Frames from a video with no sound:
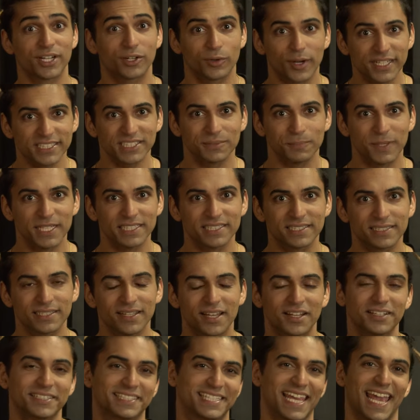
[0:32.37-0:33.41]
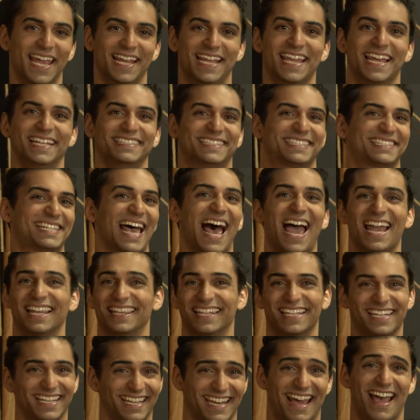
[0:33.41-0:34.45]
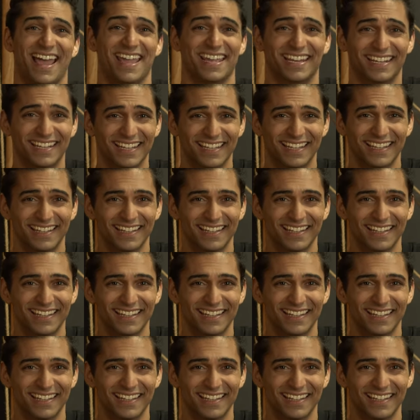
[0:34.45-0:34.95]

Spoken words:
Christmas singing Silent Night.